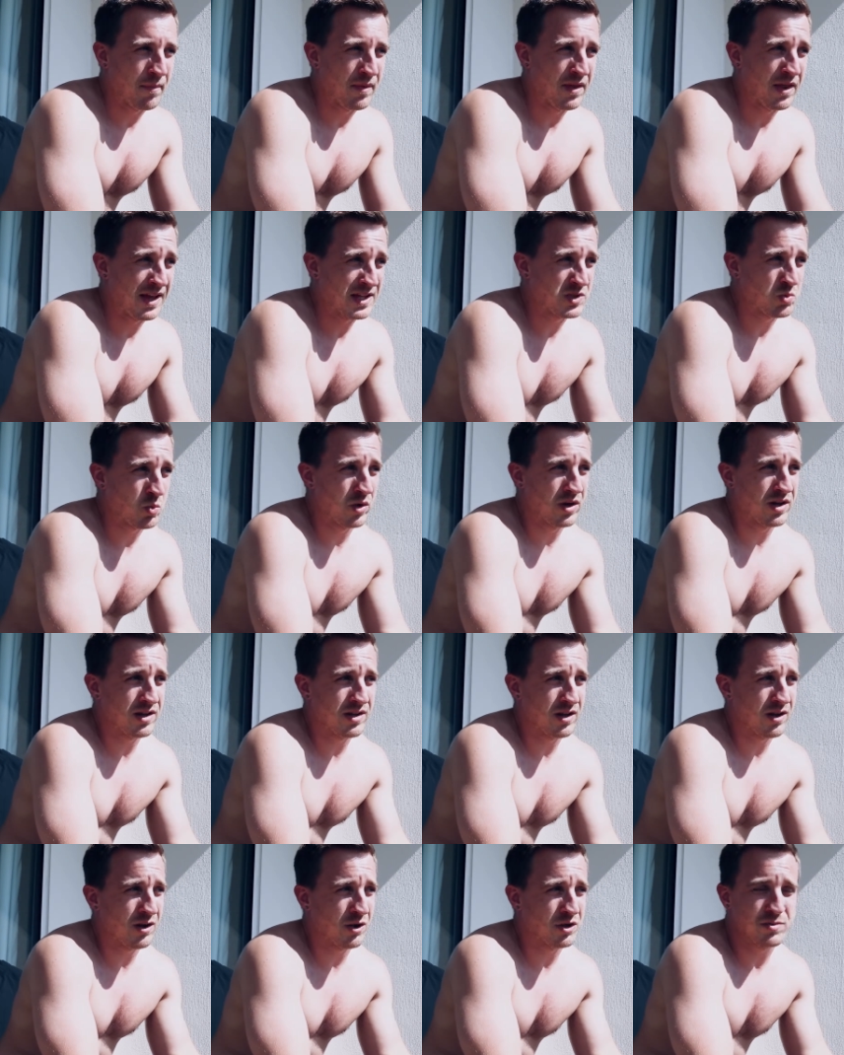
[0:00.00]
that's what
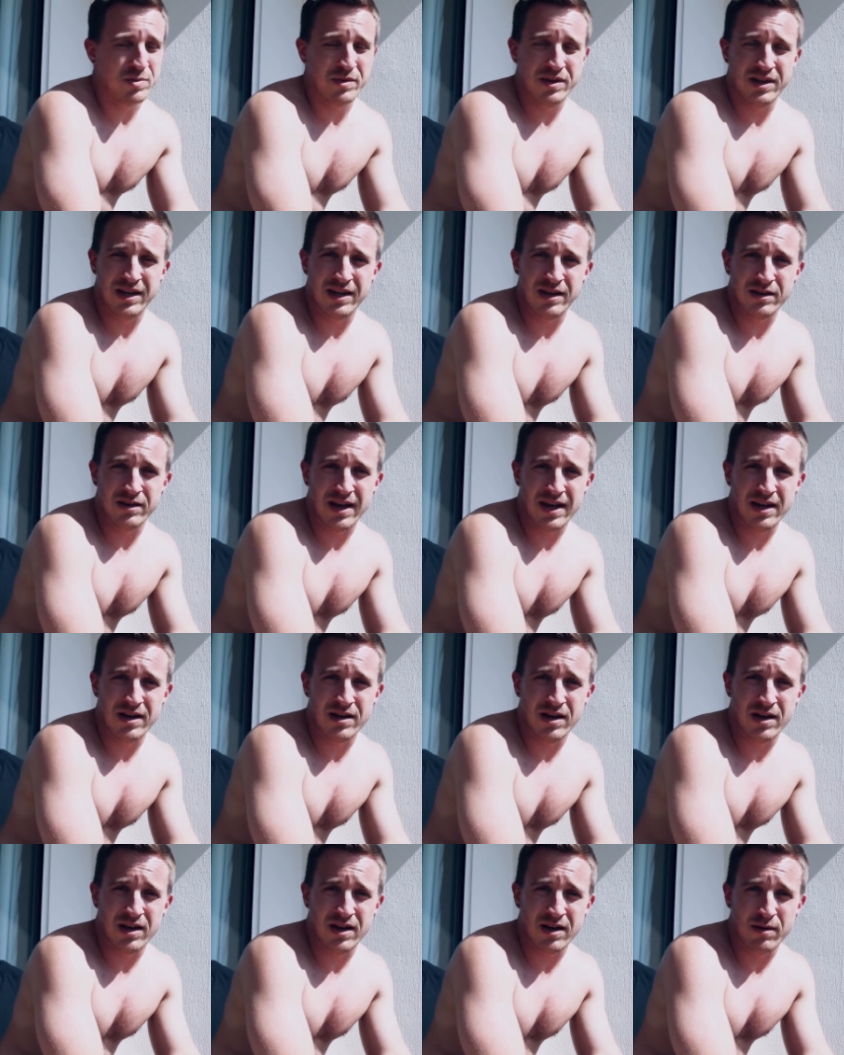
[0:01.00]
ultimately led
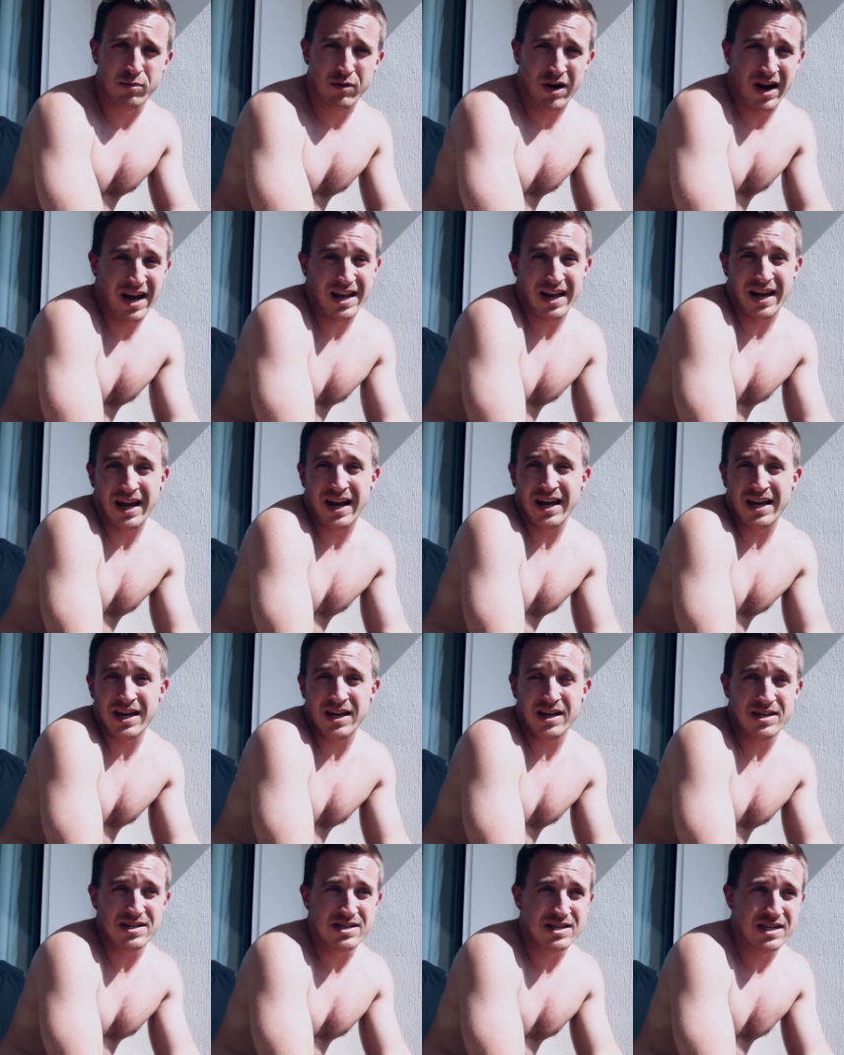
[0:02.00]
Brian and
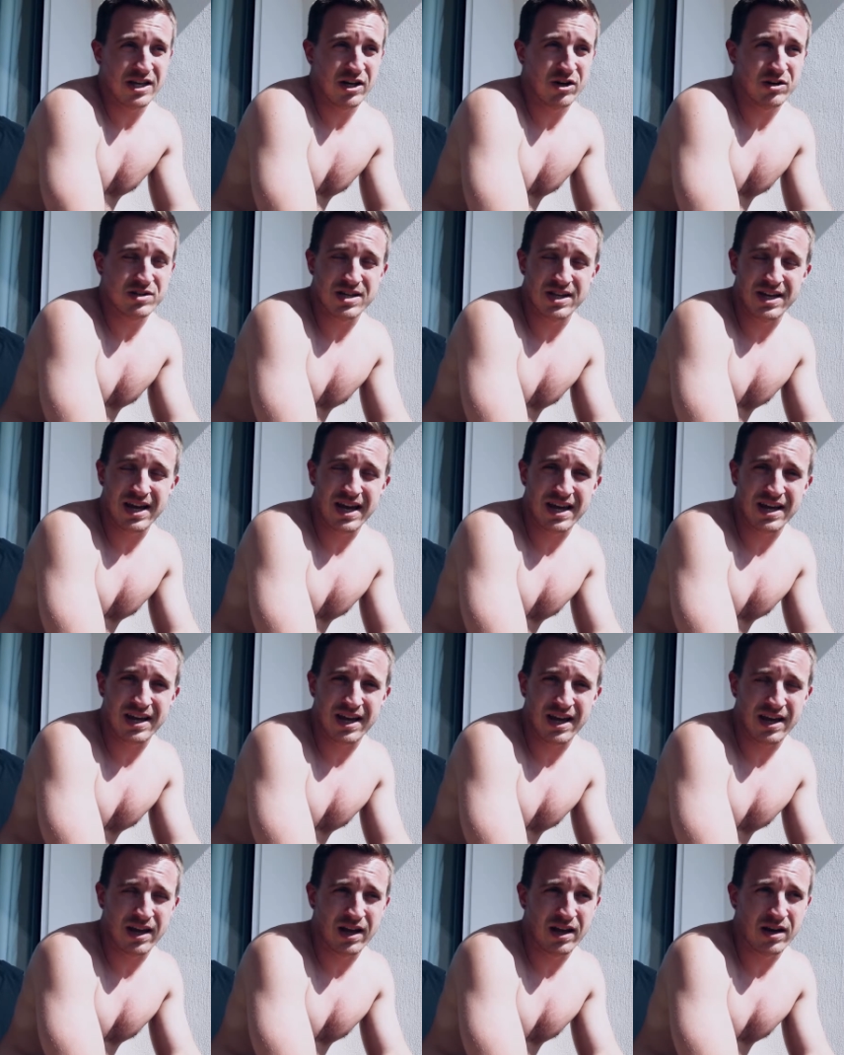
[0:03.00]
I here today,
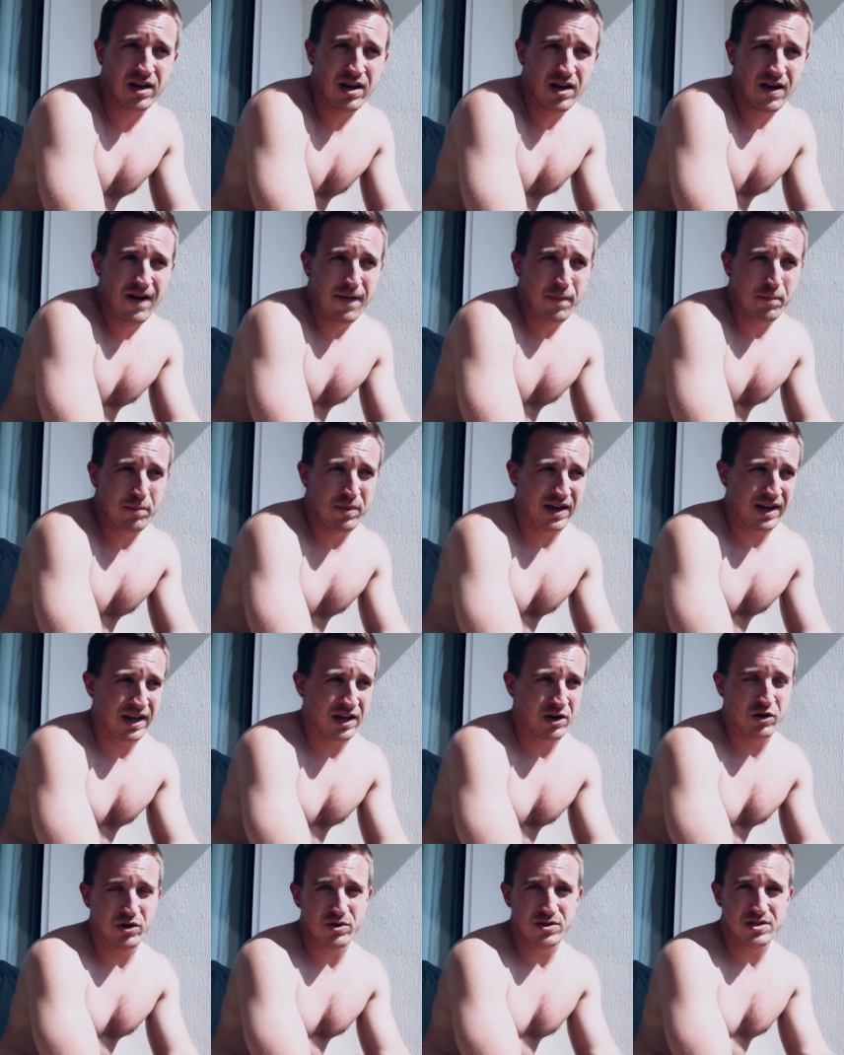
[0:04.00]
and being
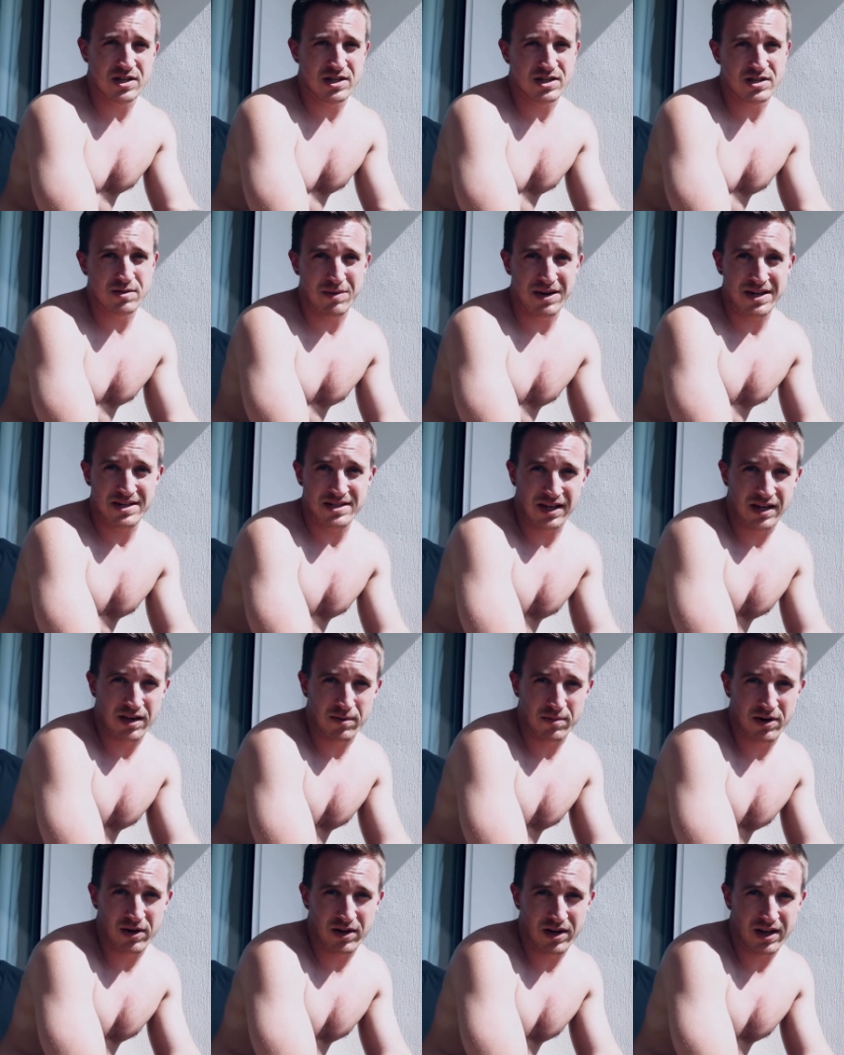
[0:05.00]
introduced to this amazing
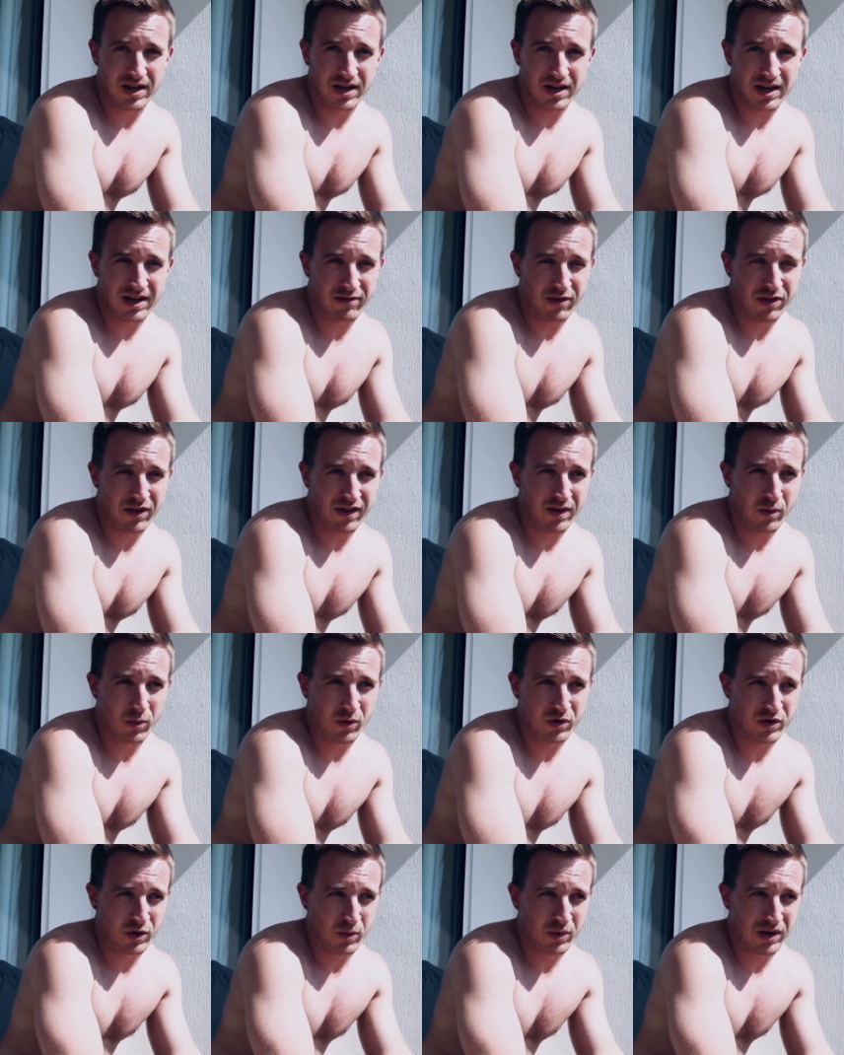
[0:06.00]
community and everything that
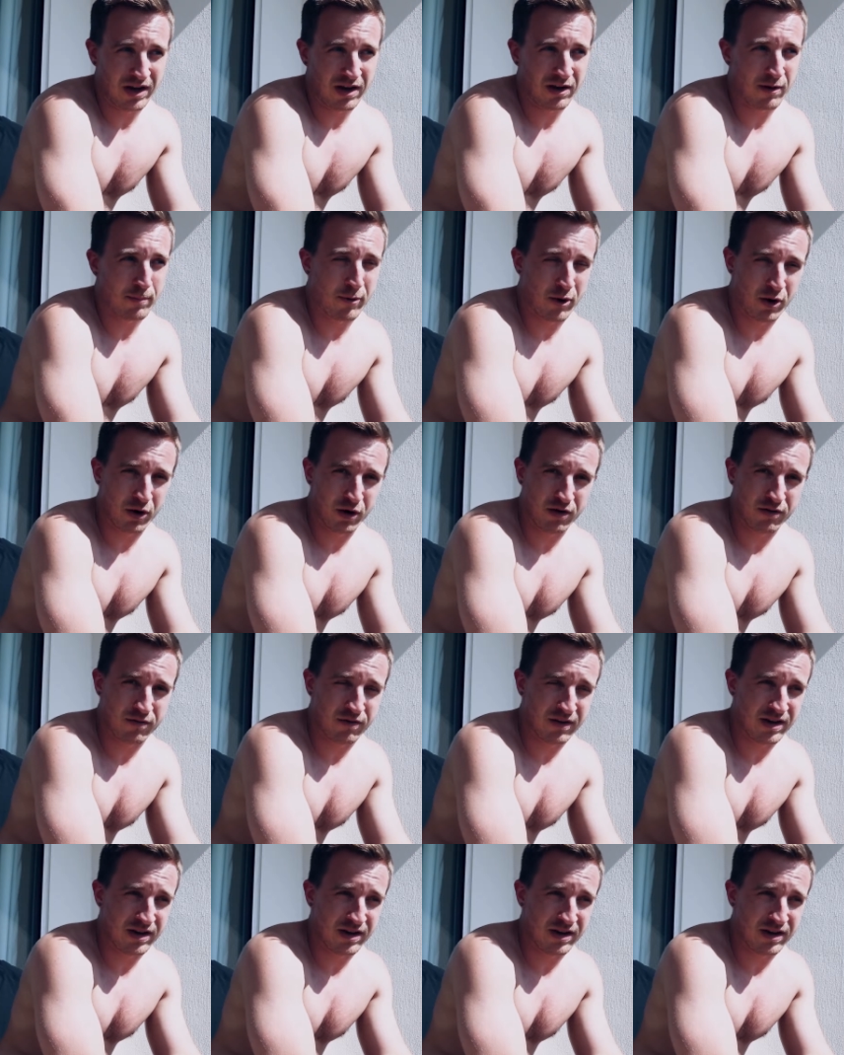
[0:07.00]
we're doing and a part of.